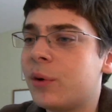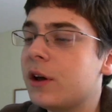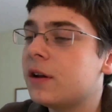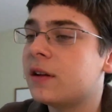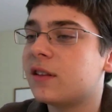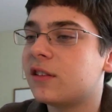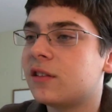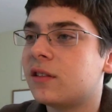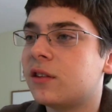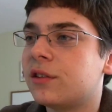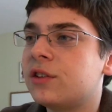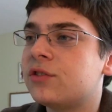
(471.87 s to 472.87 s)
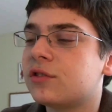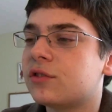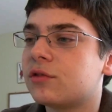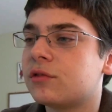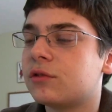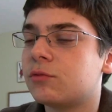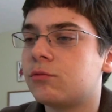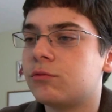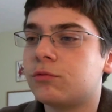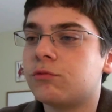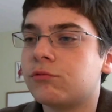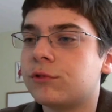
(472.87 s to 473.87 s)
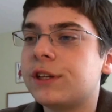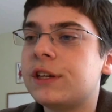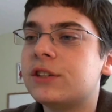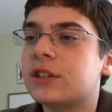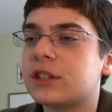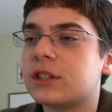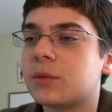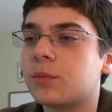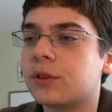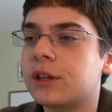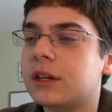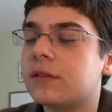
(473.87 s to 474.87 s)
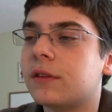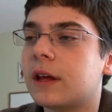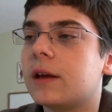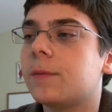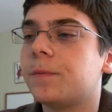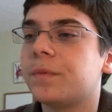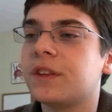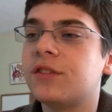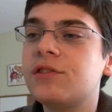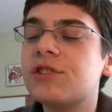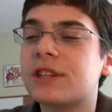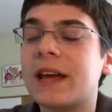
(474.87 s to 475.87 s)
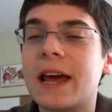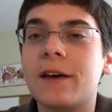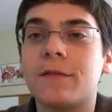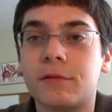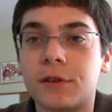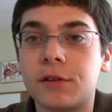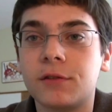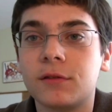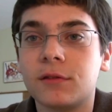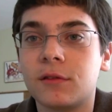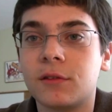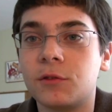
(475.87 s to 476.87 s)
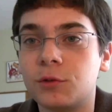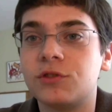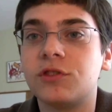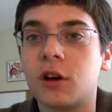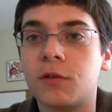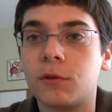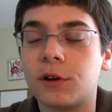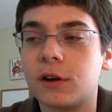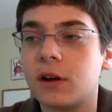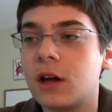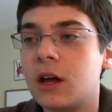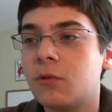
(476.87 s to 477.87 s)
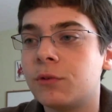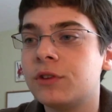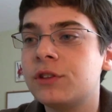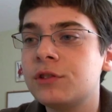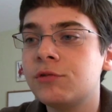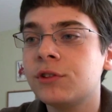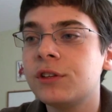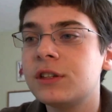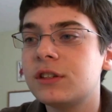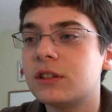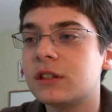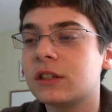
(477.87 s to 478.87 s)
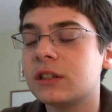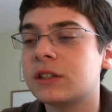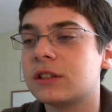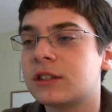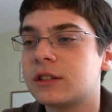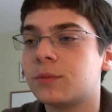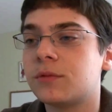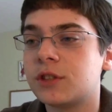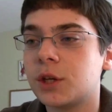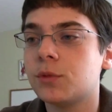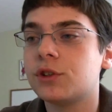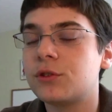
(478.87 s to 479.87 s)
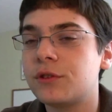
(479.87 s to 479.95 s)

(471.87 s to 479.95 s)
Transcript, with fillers: But this leads us to believe that this is just half of it, the new software. When this is released in summer